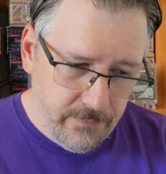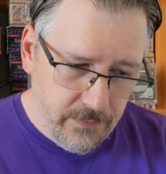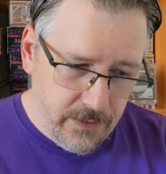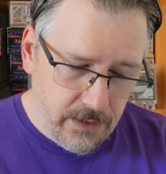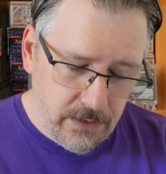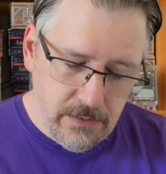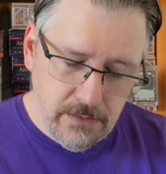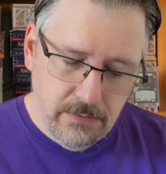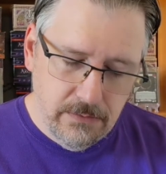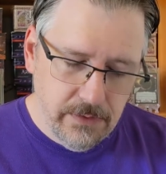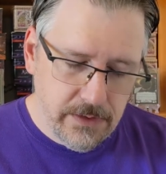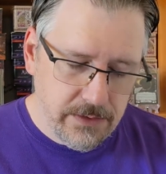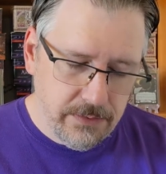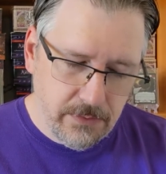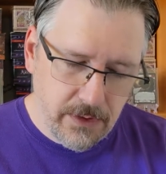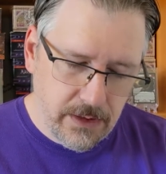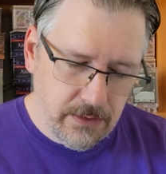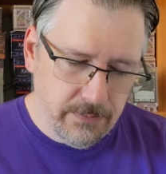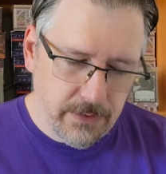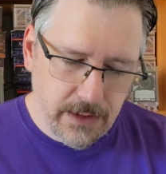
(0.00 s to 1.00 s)
You always
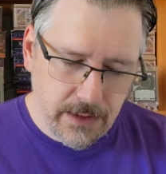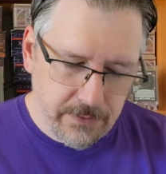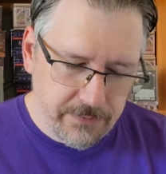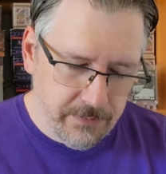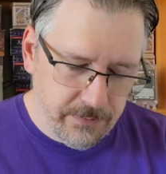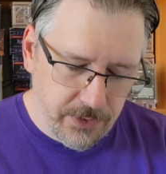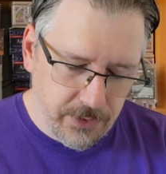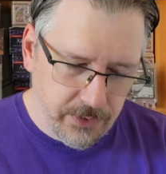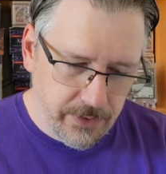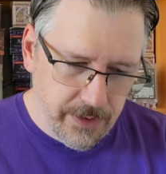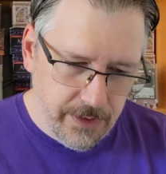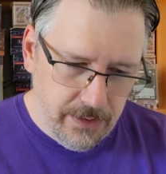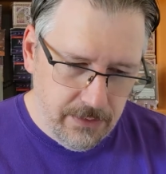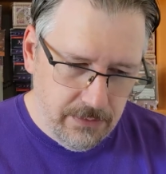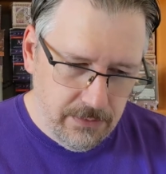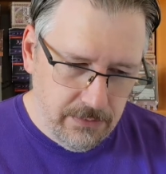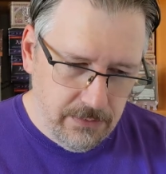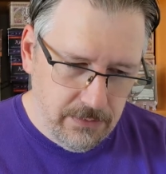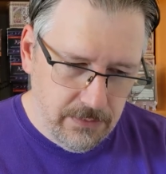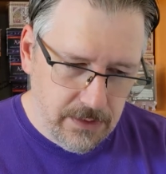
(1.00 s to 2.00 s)
want to block from Dory.
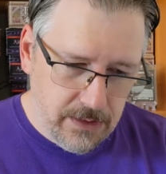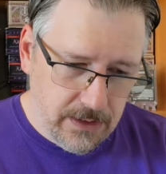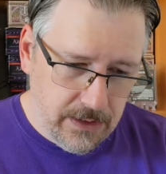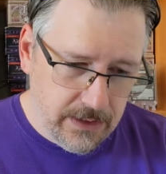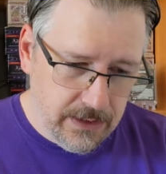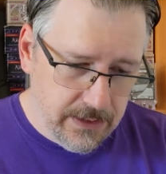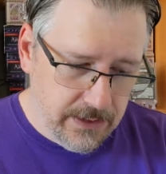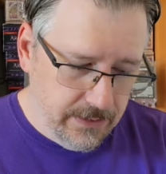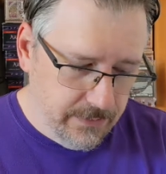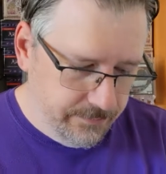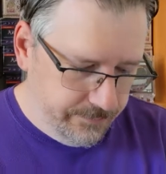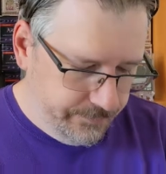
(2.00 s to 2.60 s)
But